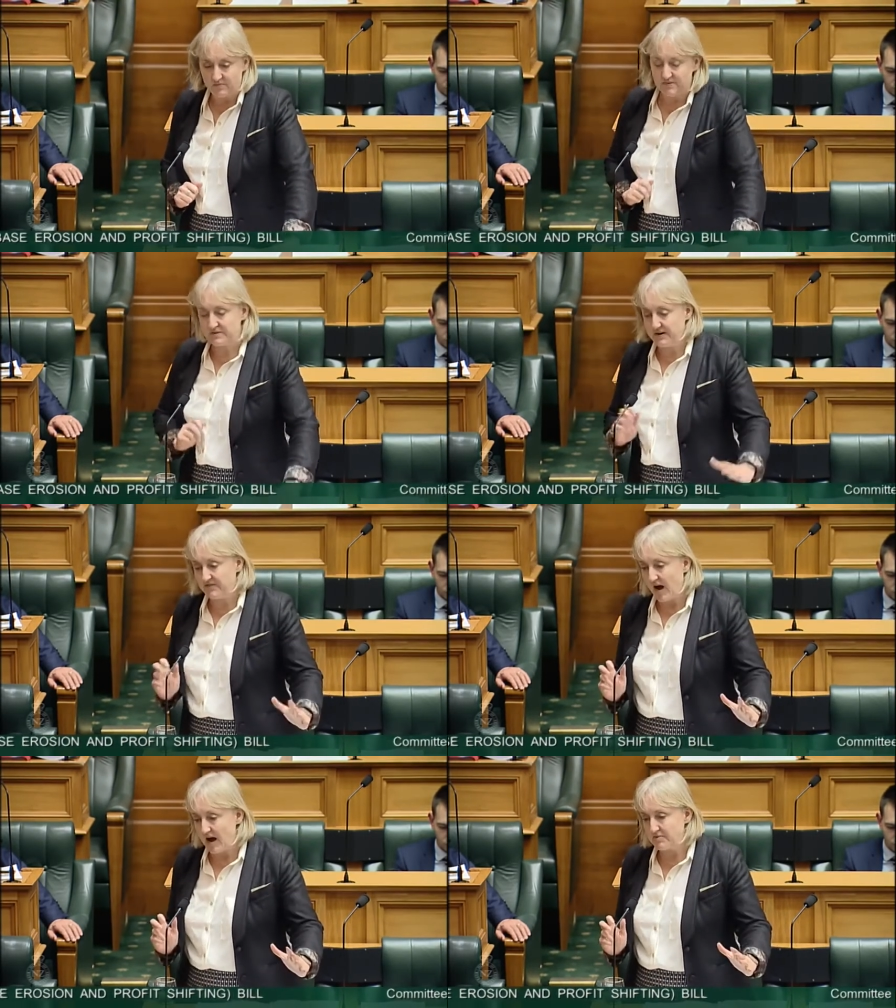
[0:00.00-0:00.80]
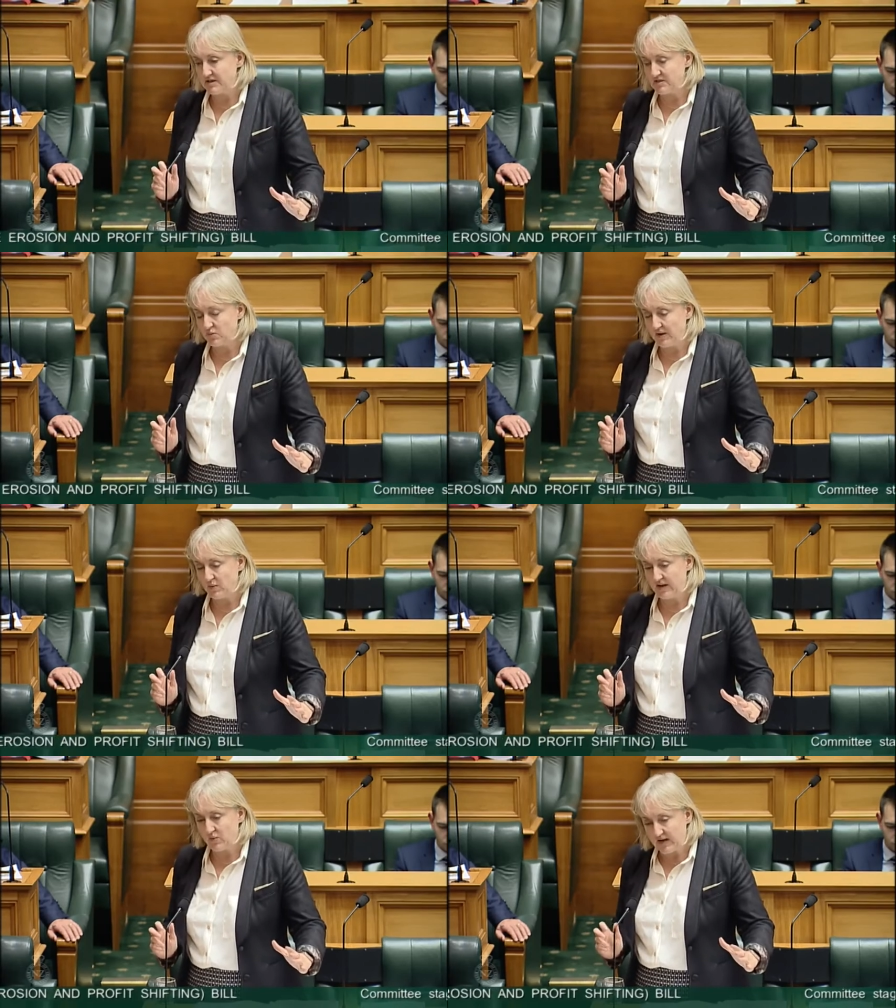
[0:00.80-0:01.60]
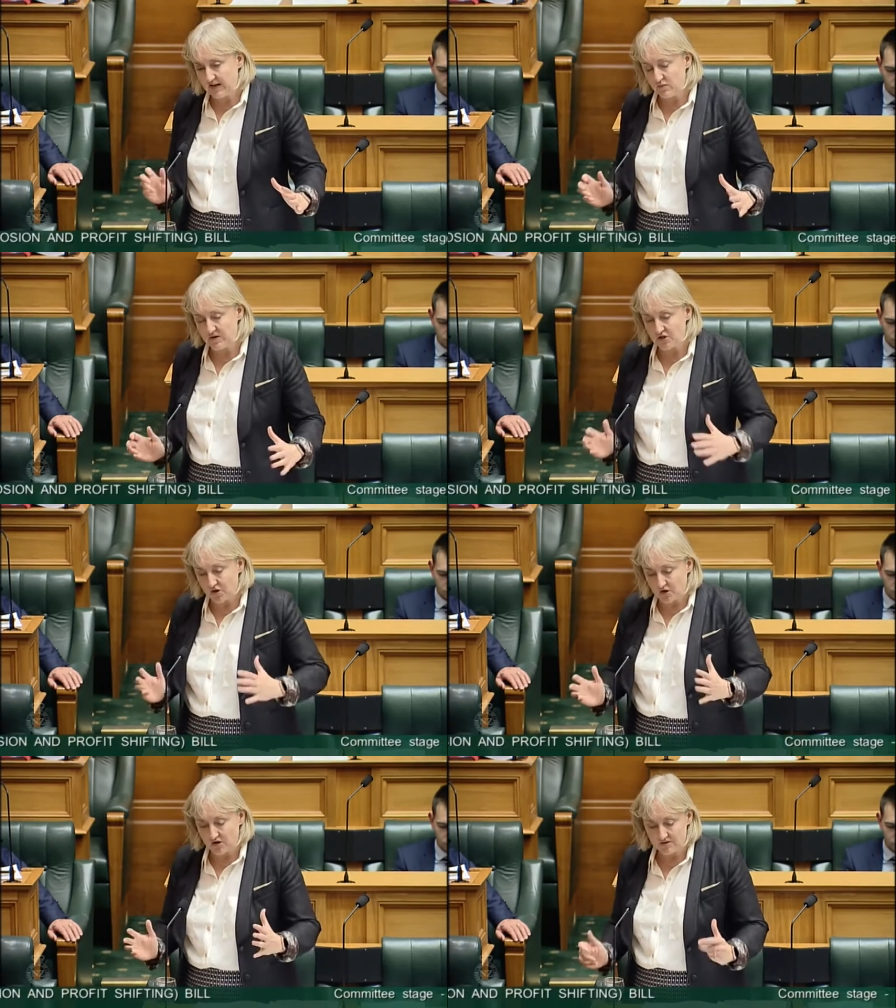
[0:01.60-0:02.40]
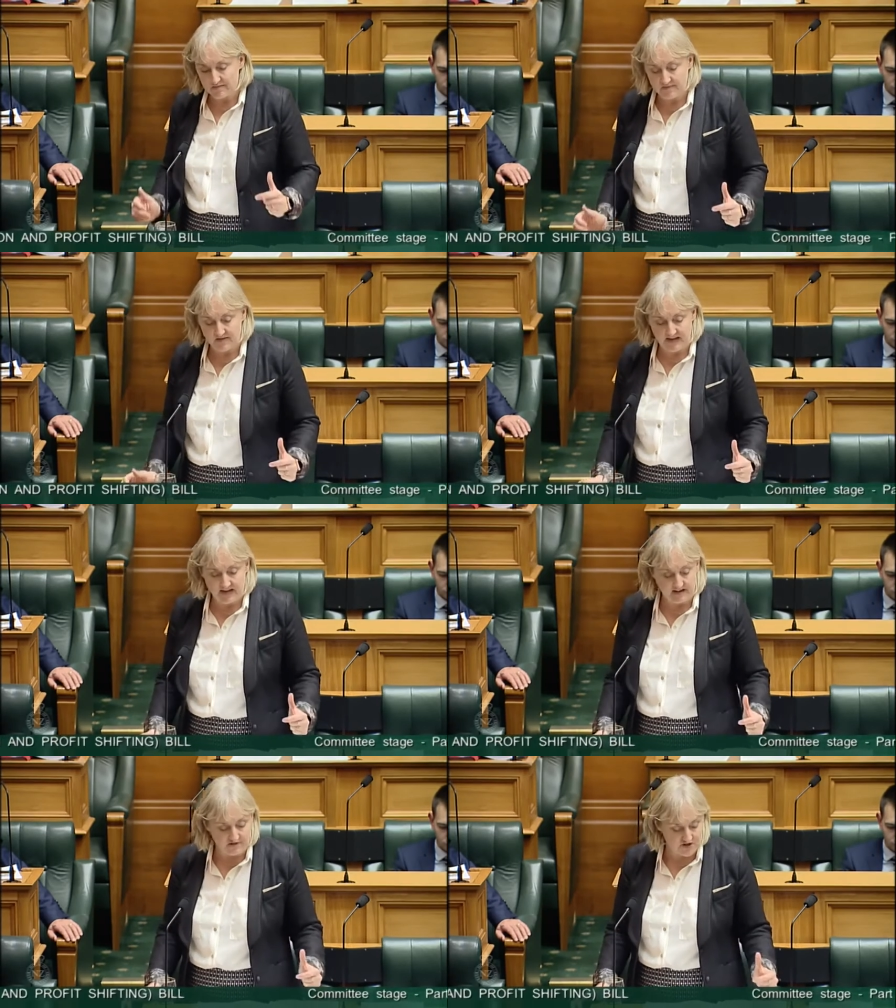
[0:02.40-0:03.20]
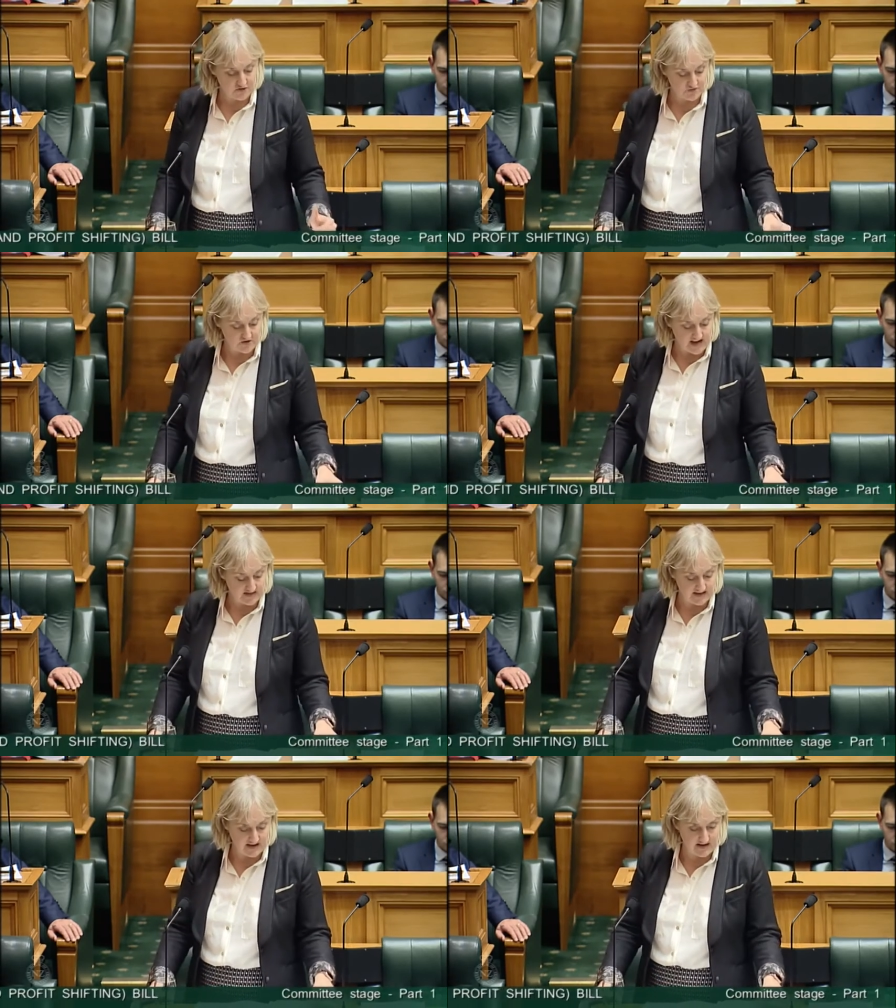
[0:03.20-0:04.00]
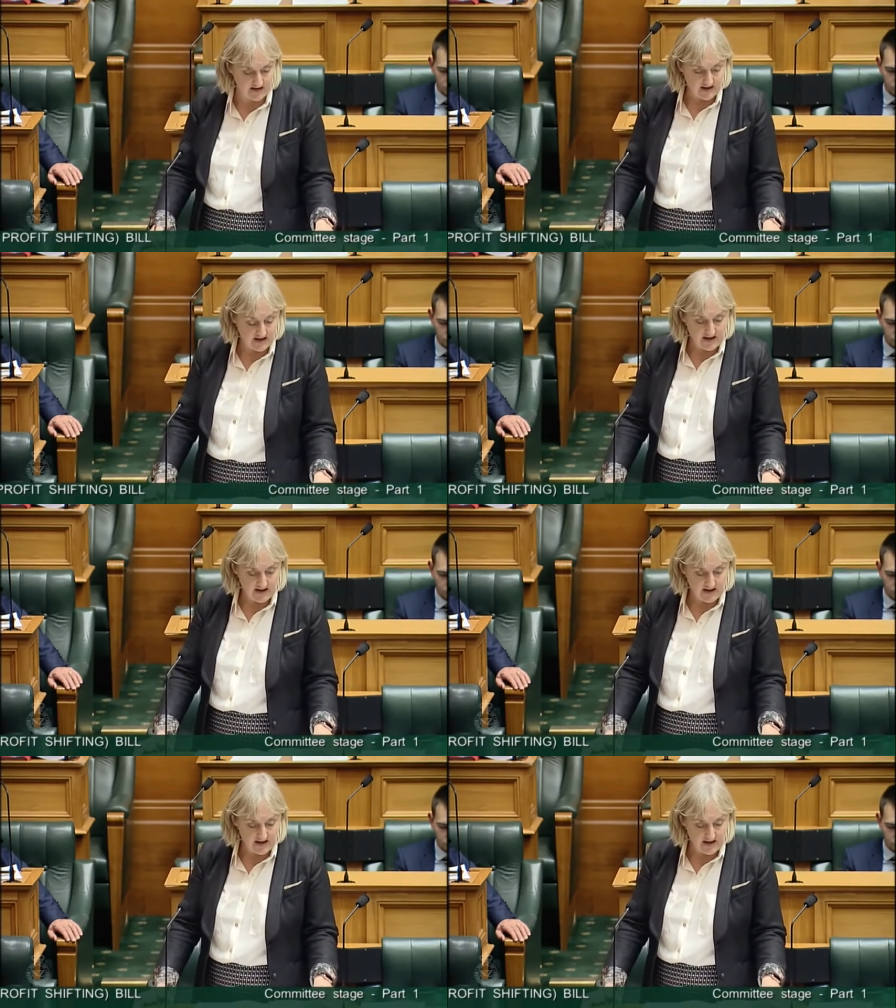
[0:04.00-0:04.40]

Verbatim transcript: was a bit of a hybrid. We, we, we, we took the officials at their,